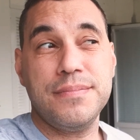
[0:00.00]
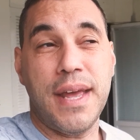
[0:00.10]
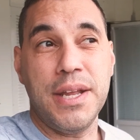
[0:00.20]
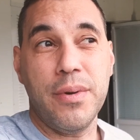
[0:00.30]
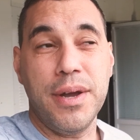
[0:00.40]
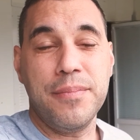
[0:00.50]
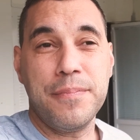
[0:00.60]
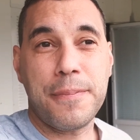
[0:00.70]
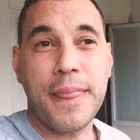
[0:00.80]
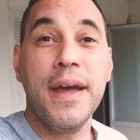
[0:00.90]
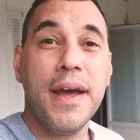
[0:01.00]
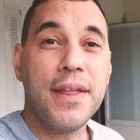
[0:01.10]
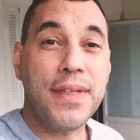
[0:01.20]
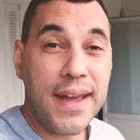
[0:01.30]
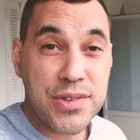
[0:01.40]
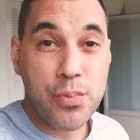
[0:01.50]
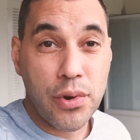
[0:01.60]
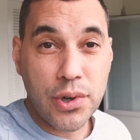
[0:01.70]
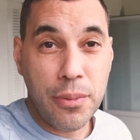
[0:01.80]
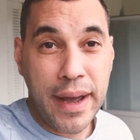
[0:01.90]
Anyway, thanks
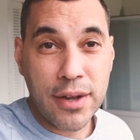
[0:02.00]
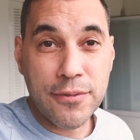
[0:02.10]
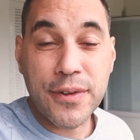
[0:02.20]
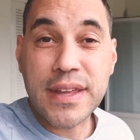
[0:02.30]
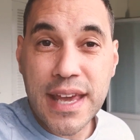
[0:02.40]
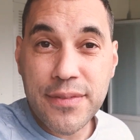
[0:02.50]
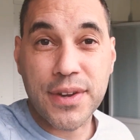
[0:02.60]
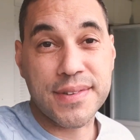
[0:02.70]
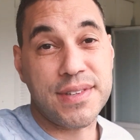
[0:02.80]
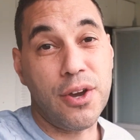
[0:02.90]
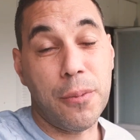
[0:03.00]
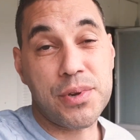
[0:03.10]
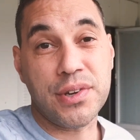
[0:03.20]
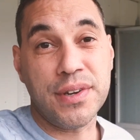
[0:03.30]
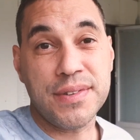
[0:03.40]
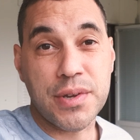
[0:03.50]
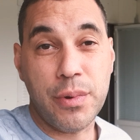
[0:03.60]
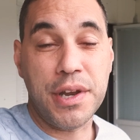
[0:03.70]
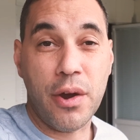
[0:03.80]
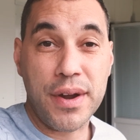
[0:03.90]
Royal Mail for giving us the option to
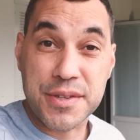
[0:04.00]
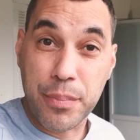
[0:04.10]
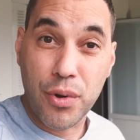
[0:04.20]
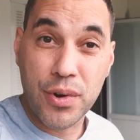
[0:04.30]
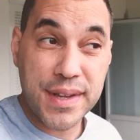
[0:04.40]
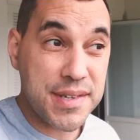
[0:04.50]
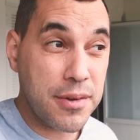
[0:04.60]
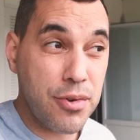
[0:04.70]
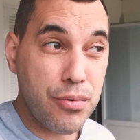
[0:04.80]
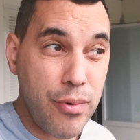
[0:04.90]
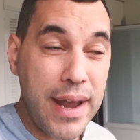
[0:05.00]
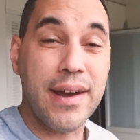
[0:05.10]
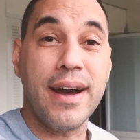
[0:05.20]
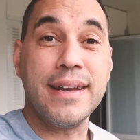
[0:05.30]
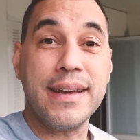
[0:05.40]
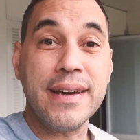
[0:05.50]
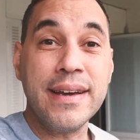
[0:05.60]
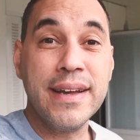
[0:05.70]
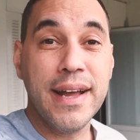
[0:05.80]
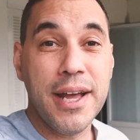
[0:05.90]
redirect abroad. It's a great
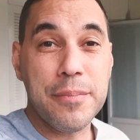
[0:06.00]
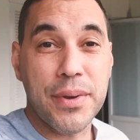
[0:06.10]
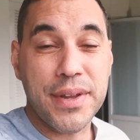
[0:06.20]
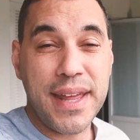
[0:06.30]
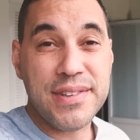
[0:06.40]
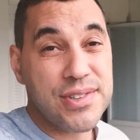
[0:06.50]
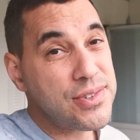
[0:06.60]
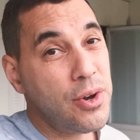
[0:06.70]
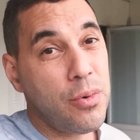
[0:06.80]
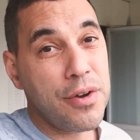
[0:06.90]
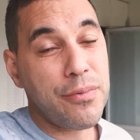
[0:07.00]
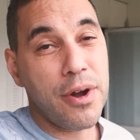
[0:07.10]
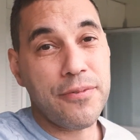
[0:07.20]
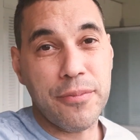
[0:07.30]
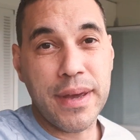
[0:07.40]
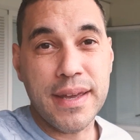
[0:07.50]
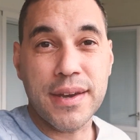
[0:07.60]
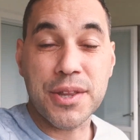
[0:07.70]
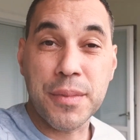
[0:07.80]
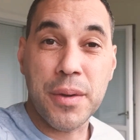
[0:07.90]
idea, but it's just not worthwhile for me
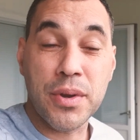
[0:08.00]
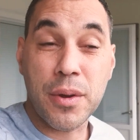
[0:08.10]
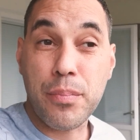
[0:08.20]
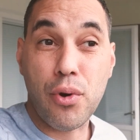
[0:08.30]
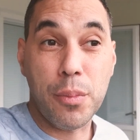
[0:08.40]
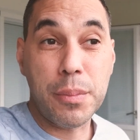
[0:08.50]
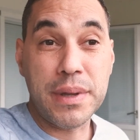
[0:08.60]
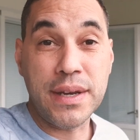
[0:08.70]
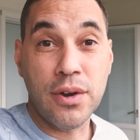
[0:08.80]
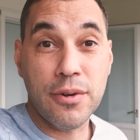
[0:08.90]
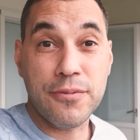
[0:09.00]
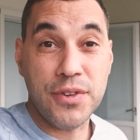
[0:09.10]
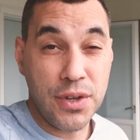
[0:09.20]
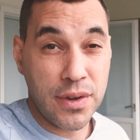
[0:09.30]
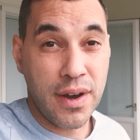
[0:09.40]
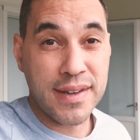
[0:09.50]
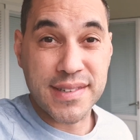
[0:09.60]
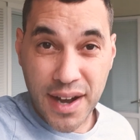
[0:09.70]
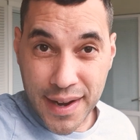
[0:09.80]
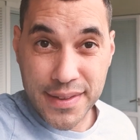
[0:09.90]
at the moment and probably not for you
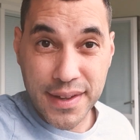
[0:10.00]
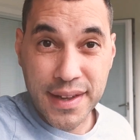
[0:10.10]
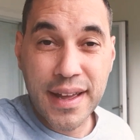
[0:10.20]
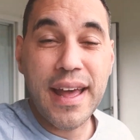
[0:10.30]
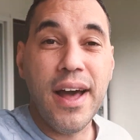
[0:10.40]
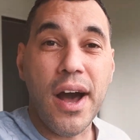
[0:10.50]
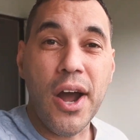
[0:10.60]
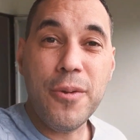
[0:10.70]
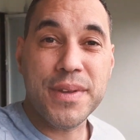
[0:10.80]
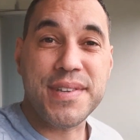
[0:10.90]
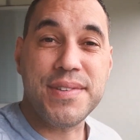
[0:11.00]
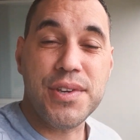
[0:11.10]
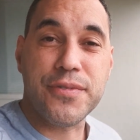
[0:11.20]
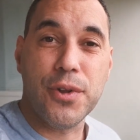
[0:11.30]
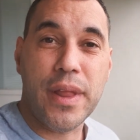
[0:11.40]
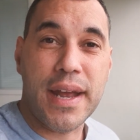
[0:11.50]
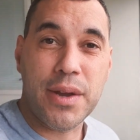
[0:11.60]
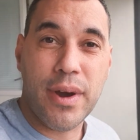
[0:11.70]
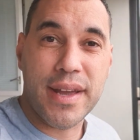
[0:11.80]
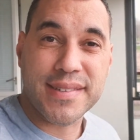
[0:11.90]
guys either. I hope this is useful.
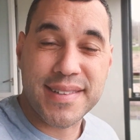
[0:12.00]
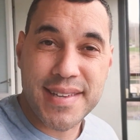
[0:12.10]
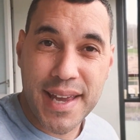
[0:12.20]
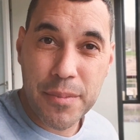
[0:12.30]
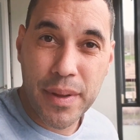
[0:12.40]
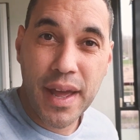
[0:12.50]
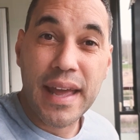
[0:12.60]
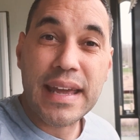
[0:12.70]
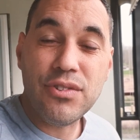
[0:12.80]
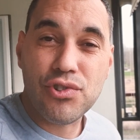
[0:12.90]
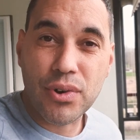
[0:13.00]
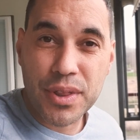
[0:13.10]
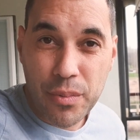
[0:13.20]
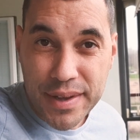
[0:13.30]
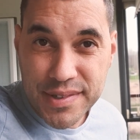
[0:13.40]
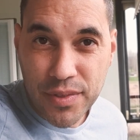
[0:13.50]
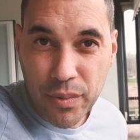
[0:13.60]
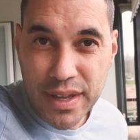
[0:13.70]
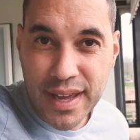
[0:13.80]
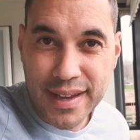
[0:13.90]
Anyway, as a tip, enjoy the rest of the
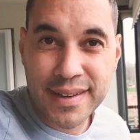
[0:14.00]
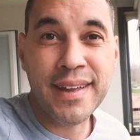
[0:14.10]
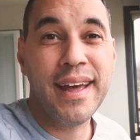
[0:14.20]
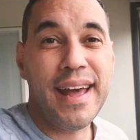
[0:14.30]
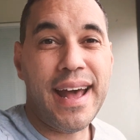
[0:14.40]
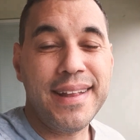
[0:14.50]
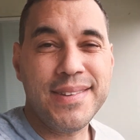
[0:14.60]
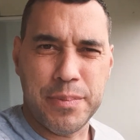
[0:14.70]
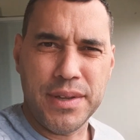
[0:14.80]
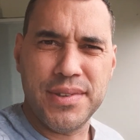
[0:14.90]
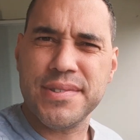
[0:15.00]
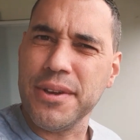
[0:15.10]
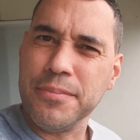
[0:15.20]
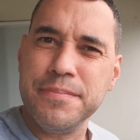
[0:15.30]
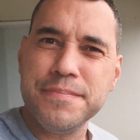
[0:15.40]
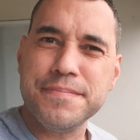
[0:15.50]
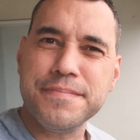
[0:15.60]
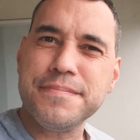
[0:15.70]
weekend and speak to you soon.